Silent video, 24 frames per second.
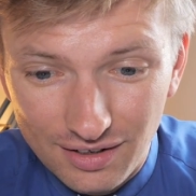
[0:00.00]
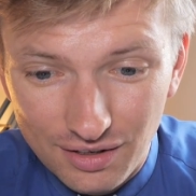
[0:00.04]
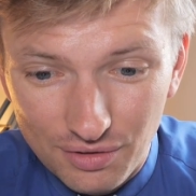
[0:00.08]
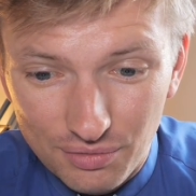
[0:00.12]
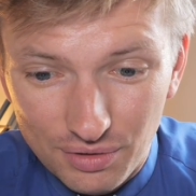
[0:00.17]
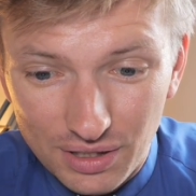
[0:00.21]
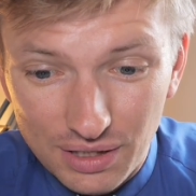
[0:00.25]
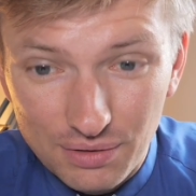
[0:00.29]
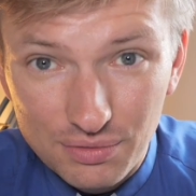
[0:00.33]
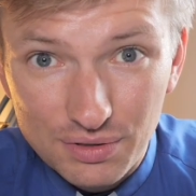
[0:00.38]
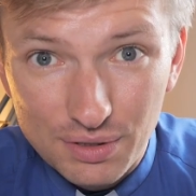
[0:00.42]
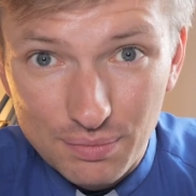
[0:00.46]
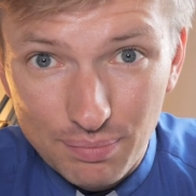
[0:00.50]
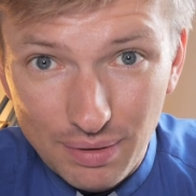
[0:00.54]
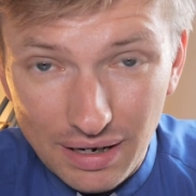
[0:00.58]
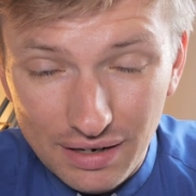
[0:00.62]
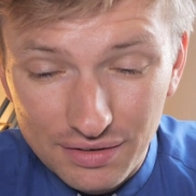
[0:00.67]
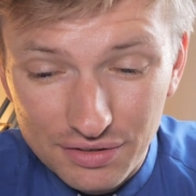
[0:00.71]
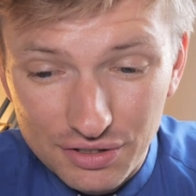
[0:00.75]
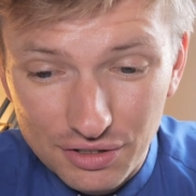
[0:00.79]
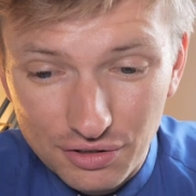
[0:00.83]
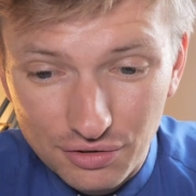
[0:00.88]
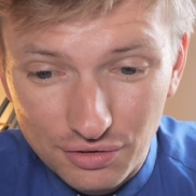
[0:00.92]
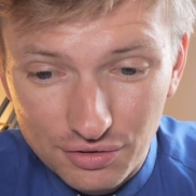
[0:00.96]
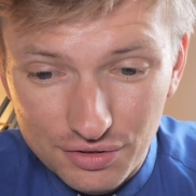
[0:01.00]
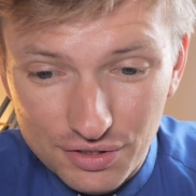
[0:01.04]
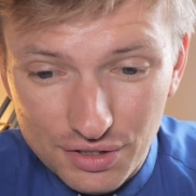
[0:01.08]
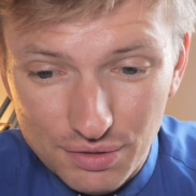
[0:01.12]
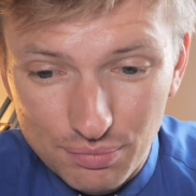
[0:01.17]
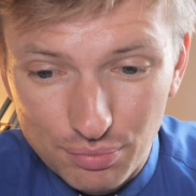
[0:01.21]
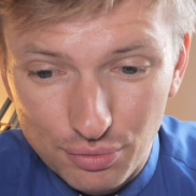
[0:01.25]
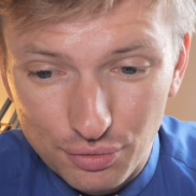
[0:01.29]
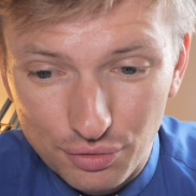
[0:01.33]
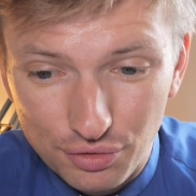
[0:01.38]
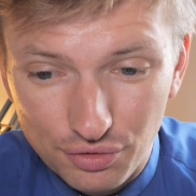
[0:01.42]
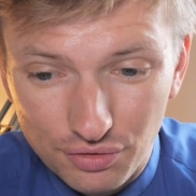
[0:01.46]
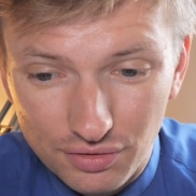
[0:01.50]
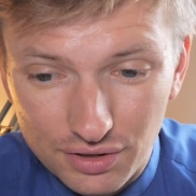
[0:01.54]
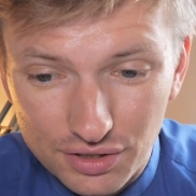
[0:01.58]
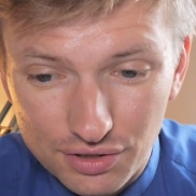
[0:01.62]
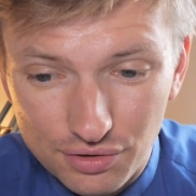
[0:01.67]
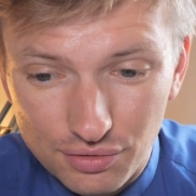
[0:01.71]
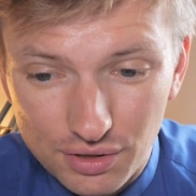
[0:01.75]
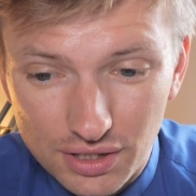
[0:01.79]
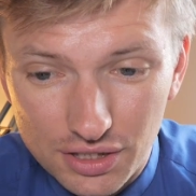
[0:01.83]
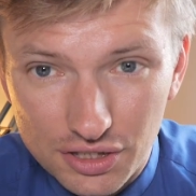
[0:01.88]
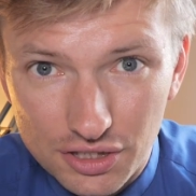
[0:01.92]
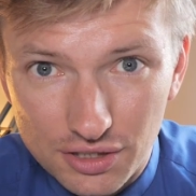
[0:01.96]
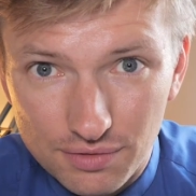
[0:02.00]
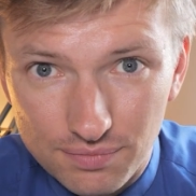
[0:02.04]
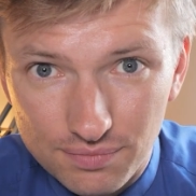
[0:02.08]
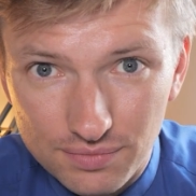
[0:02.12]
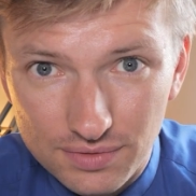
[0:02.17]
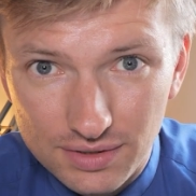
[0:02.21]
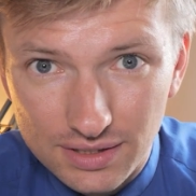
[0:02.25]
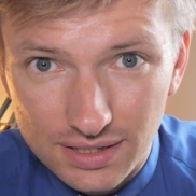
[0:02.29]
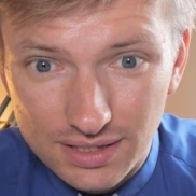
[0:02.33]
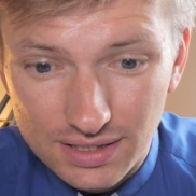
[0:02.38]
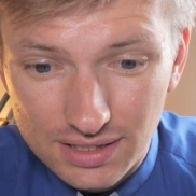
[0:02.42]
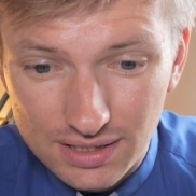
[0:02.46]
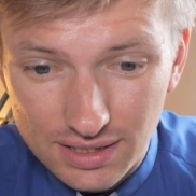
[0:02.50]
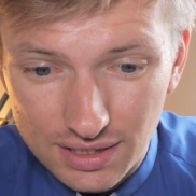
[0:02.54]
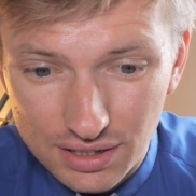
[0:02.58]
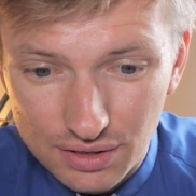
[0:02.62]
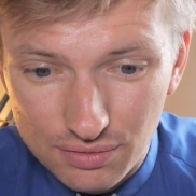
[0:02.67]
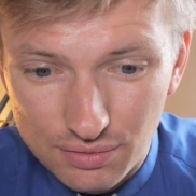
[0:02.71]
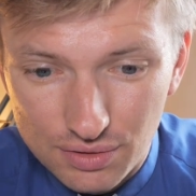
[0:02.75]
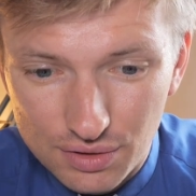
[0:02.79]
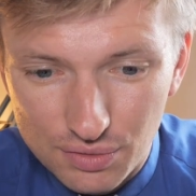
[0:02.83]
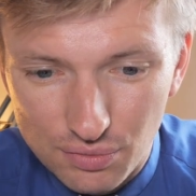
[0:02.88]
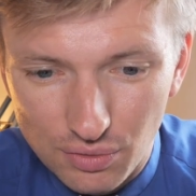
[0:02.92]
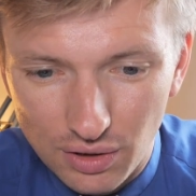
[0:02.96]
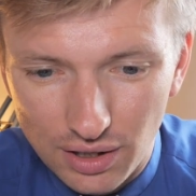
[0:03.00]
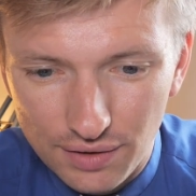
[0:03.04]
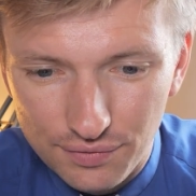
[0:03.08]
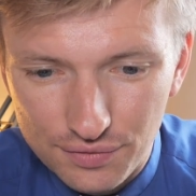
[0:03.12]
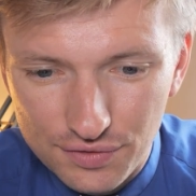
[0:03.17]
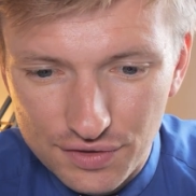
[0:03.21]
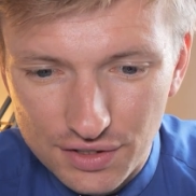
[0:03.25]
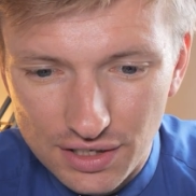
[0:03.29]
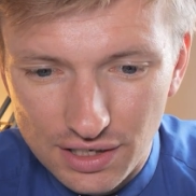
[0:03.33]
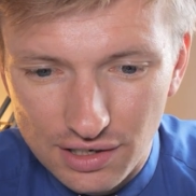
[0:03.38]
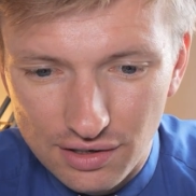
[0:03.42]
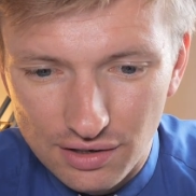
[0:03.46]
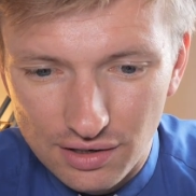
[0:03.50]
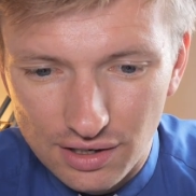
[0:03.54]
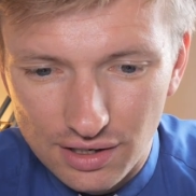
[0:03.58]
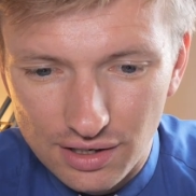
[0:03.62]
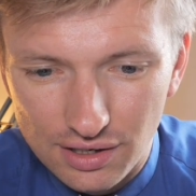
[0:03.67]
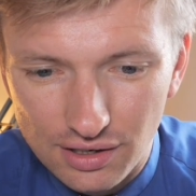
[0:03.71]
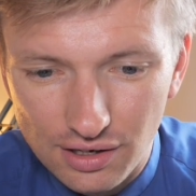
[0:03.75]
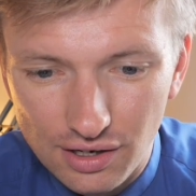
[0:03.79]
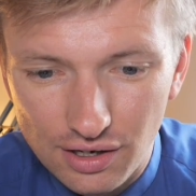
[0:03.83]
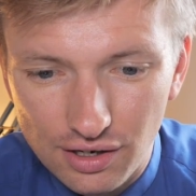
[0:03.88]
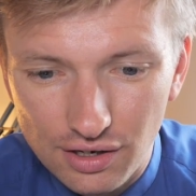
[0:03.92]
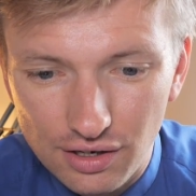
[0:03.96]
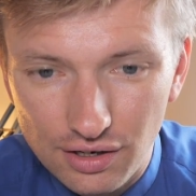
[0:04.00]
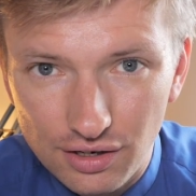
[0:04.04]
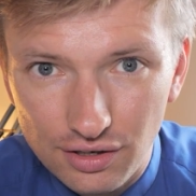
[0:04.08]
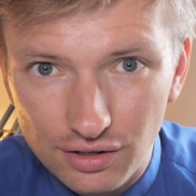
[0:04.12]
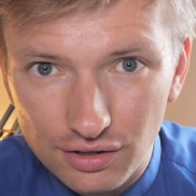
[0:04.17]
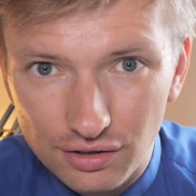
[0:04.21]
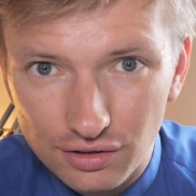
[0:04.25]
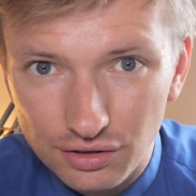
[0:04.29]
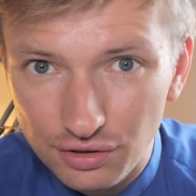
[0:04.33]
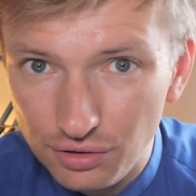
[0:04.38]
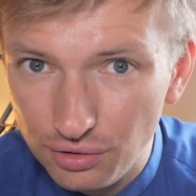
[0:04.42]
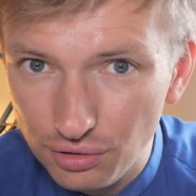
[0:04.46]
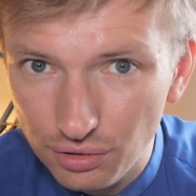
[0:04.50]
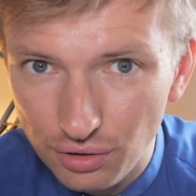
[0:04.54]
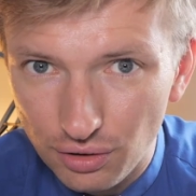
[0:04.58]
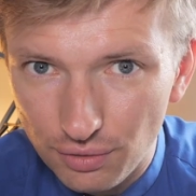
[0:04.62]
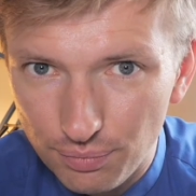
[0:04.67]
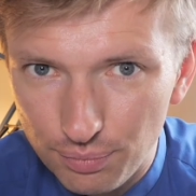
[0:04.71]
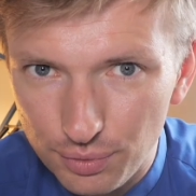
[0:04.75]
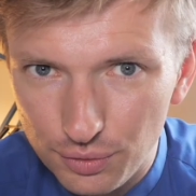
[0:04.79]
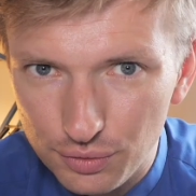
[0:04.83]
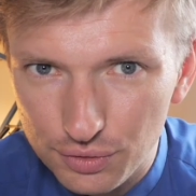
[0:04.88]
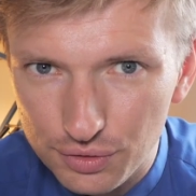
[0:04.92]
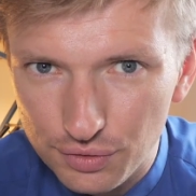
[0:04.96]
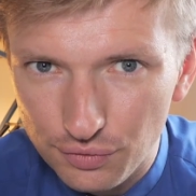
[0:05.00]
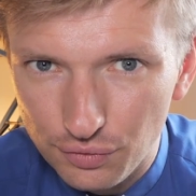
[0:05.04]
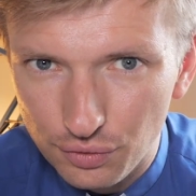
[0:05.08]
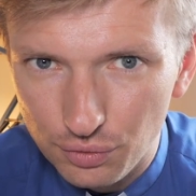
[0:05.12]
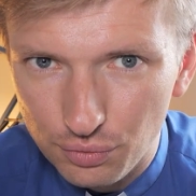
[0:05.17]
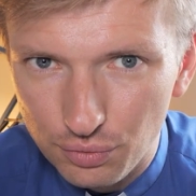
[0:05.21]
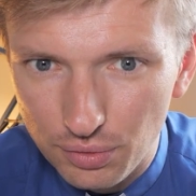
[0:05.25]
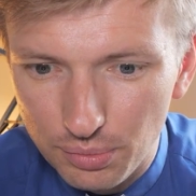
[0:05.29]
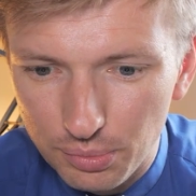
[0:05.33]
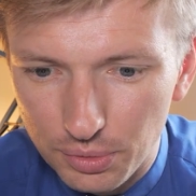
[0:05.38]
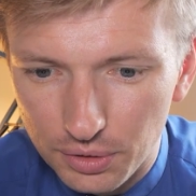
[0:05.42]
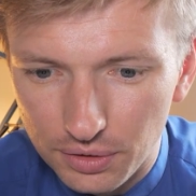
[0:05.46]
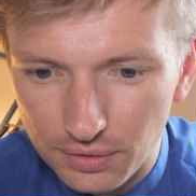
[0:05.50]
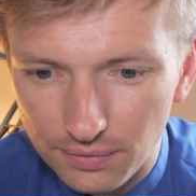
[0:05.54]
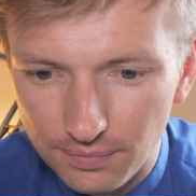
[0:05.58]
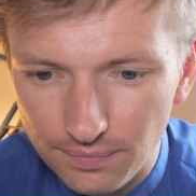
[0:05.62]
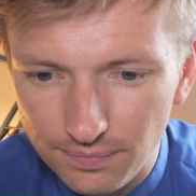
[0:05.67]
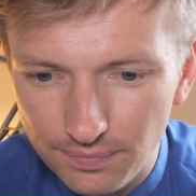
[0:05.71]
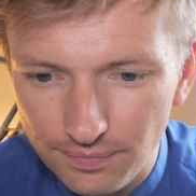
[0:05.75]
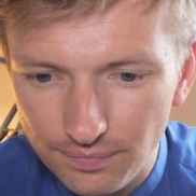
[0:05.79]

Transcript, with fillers: When he was about to cross the border into Egypt, he said to his wife Sarai, You are a beautiful woman.